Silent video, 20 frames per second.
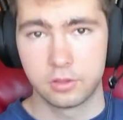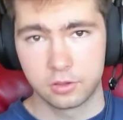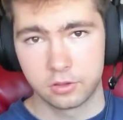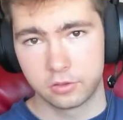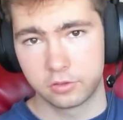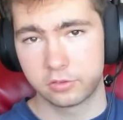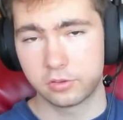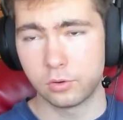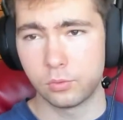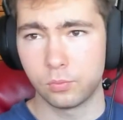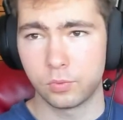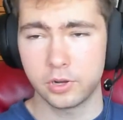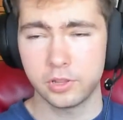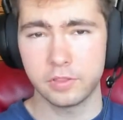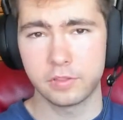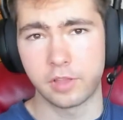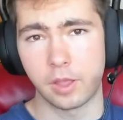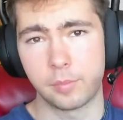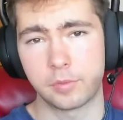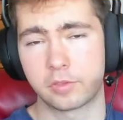So one of the
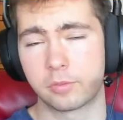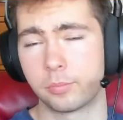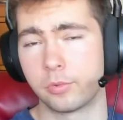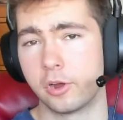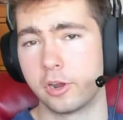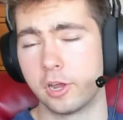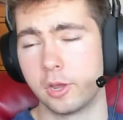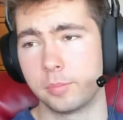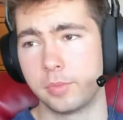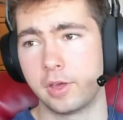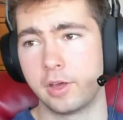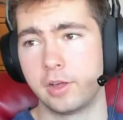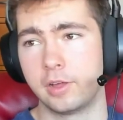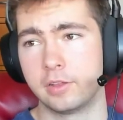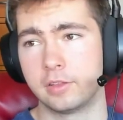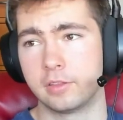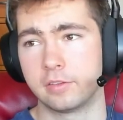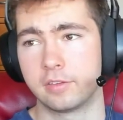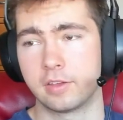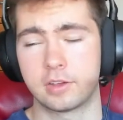topics brought up
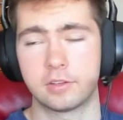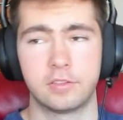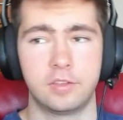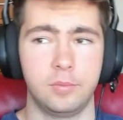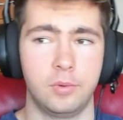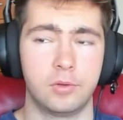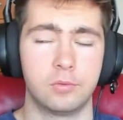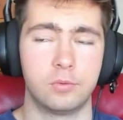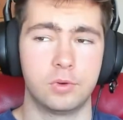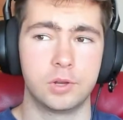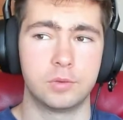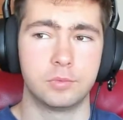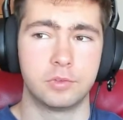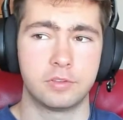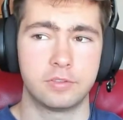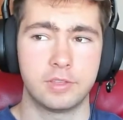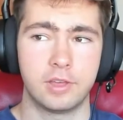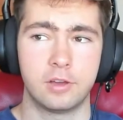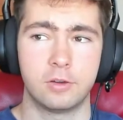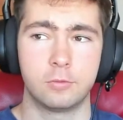at the second team on one
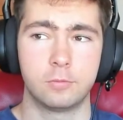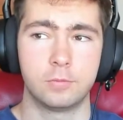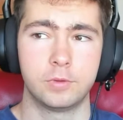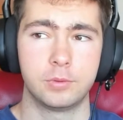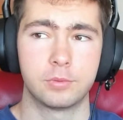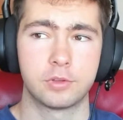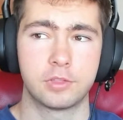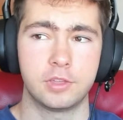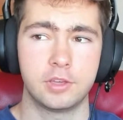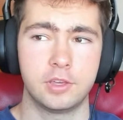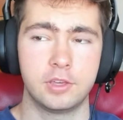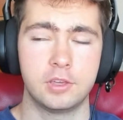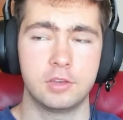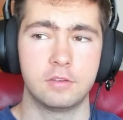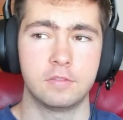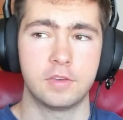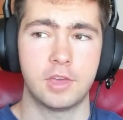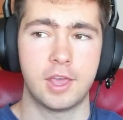was that we were thinking of